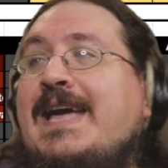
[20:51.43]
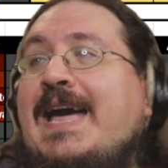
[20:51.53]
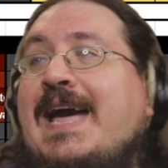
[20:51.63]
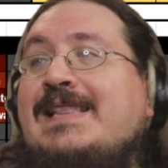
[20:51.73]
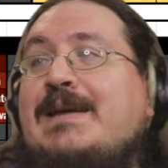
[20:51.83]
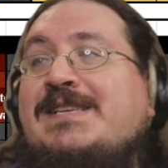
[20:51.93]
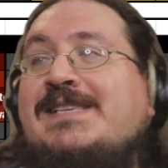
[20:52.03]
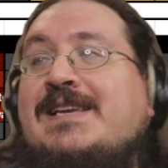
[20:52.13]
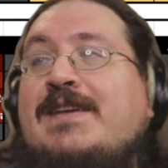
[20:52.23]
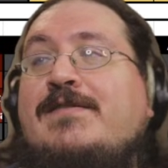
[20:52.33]
And that means
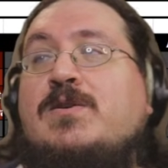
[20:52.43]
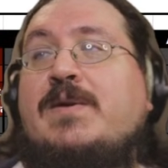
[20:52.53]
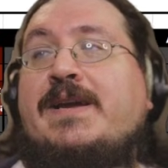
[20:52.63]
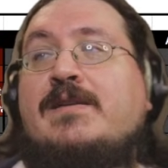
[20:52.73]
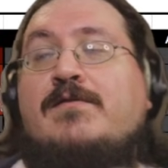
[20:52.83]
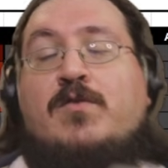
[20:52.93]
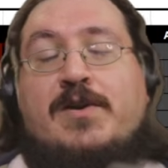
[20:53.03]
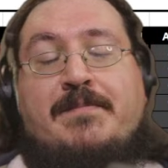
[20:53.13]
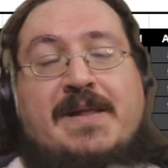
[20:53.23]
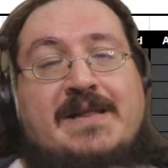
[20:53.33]
that even going for
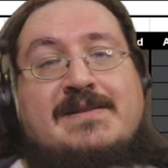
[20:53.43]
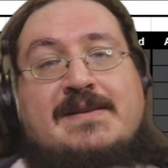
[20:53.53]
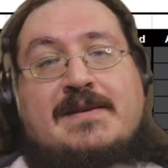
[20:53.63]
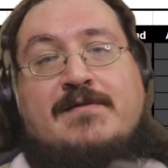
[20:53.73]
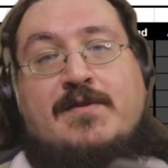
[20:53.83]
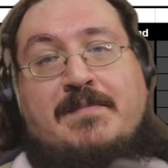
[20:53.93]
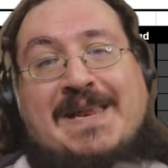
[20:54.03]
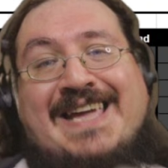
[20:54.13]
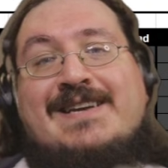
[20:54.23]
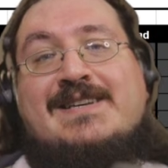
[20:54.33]
the build for the
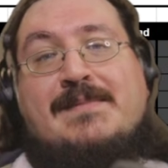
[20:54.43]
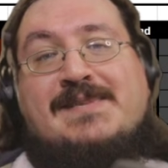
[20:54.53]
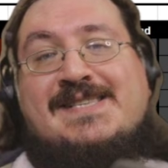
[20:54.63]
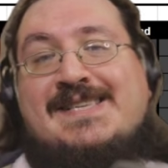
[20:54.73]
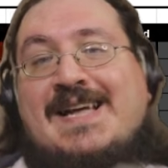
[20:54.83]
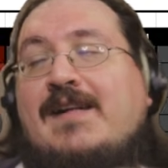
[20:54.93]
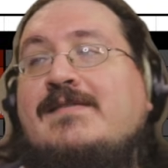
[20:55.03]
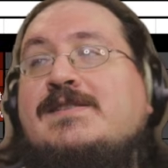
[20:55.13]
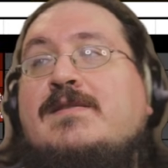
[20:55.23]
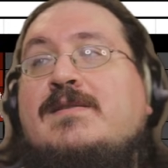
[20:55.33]
player
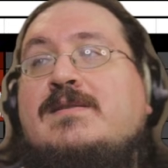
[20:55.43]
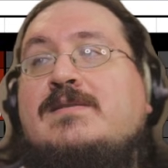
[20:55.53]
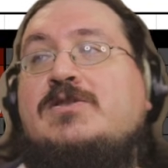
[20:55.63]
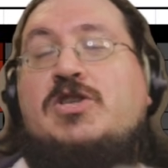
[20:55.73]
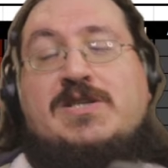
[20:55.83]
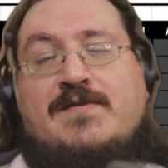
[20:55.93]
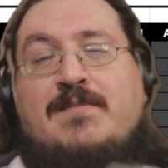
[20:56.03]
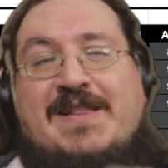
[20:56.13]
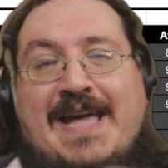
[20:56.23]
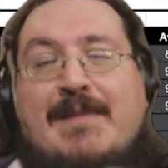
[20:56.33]
themselves, just
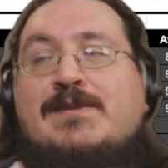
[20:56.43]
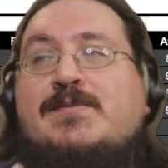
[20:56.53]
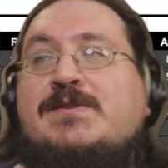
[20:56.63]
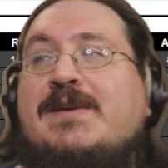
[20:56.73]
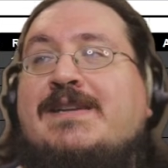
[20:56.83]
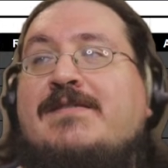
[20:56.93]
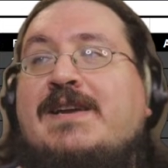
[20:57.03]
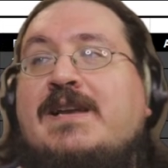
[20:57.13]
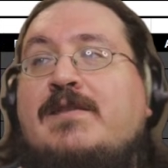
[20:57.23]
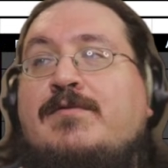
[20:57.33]
from a damage perspective
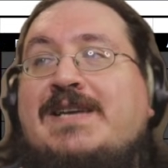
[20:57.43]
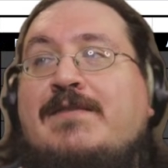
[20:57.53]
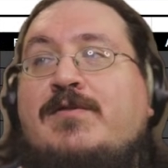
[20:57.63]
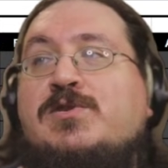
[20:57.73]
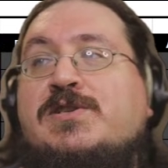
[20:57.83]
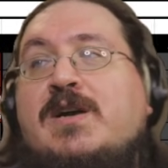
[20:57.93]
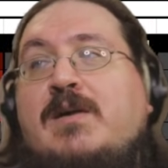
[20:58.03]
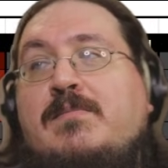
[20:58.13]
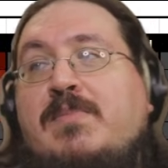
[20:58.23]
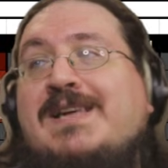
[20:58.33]
again, if we take Ferocious
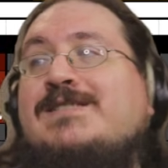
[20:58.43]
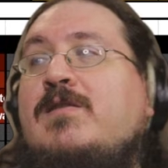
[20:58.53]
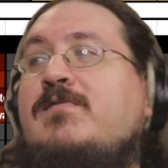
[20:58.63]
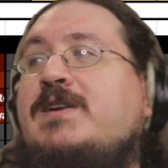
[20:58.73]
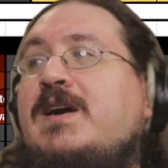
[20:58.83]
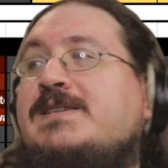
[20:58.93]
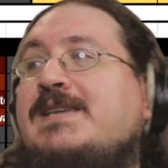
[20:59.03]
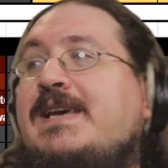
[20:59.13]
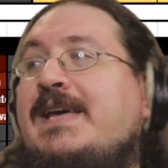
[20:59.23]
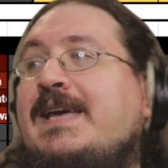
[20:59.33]
Calm plus Overdogs,
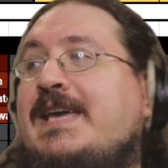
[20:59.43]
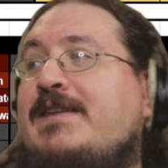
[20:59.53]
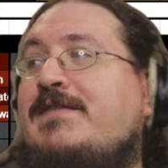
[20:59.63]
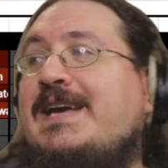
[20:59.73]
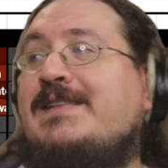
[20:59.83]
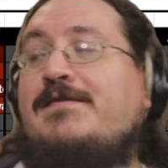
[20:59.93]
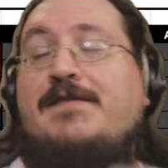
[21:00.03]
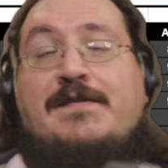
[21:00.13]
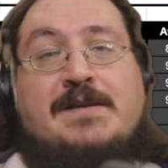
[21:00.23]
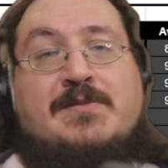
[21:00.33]
even at a
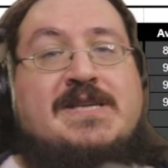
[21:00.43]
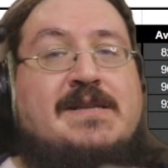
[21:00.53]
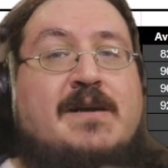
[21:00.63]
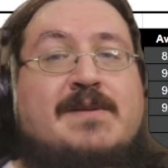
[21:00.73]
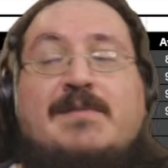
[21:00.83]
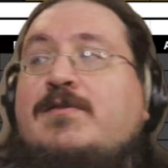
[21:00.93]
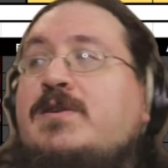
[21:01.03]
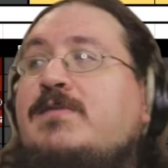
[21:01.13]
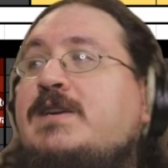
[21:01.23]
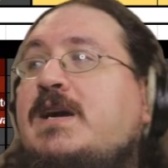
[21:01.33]
50% uptime for
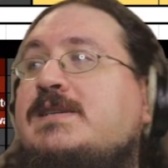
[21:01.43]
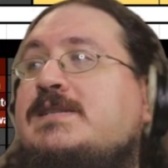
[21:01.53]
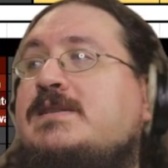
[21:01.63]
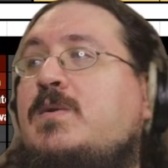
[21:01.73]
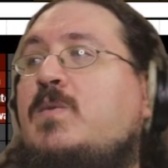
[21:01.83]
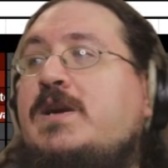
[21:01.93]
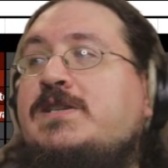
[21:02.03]
the Overdogs, we're